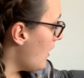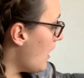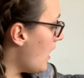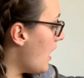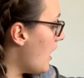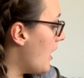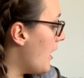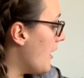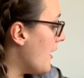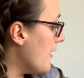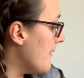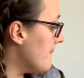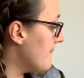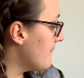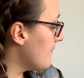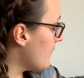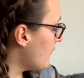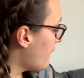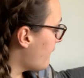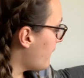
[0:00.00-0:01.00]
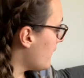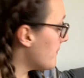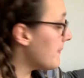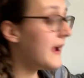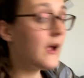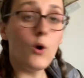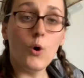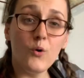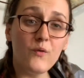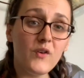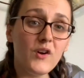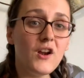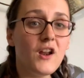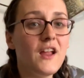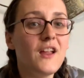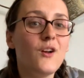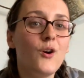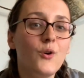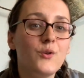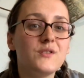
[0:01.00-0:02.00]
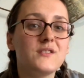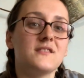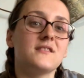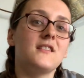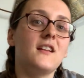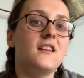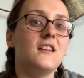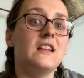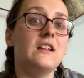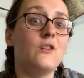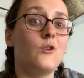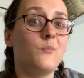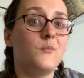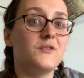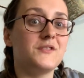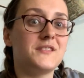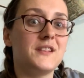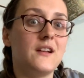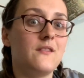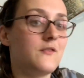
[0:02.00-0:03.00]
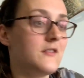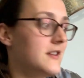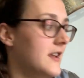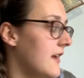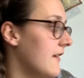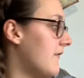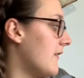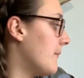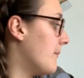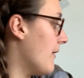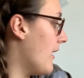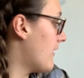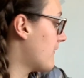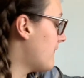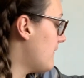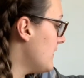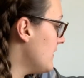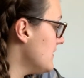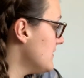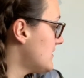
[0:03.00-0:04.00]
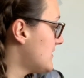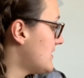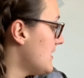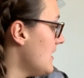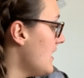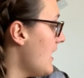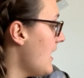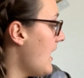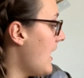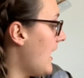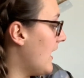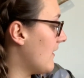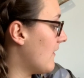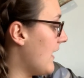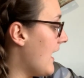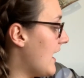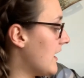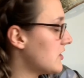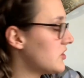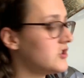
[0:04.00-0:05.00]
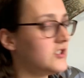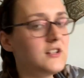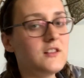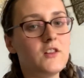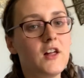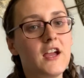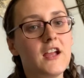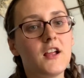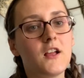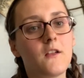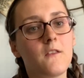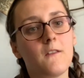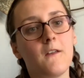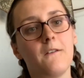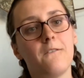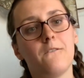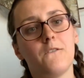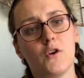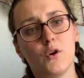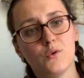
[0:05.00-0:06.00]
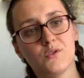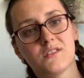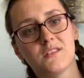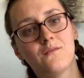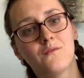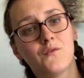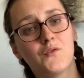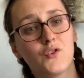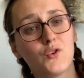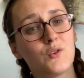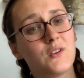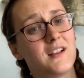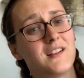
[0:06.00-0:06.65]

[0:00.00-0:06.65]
For my overnight oats that I eat almost every day for breakfast, I actually like the frozen fruit.